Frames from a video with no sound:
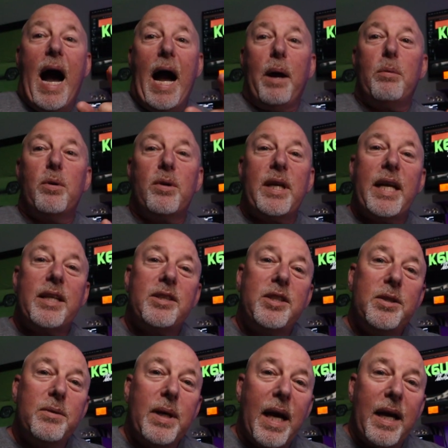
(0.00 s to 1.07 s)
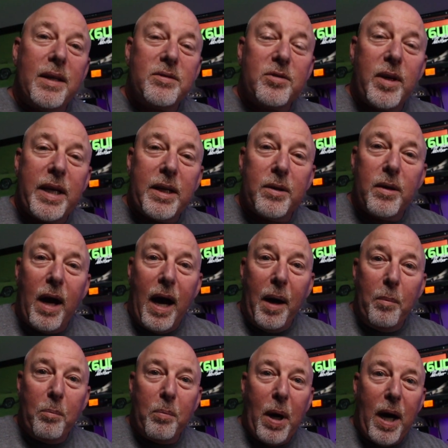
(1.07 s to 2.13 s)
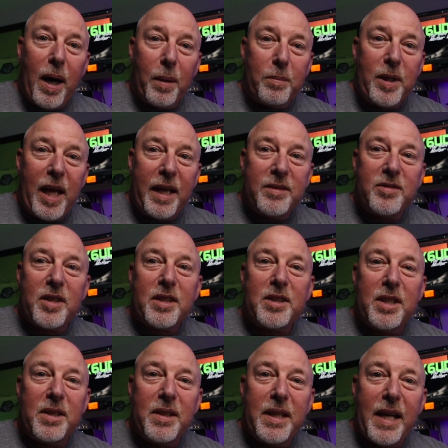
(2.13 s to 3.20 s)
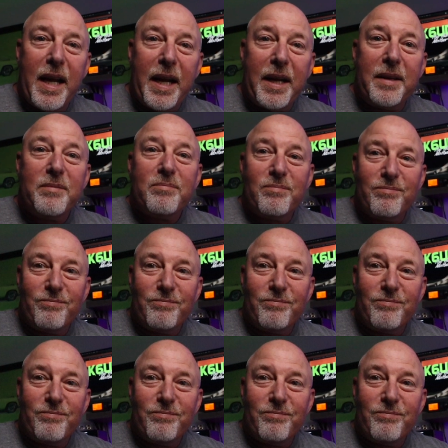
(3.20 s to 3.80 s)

I will catch you guys later. I'm Bob, K6UDA,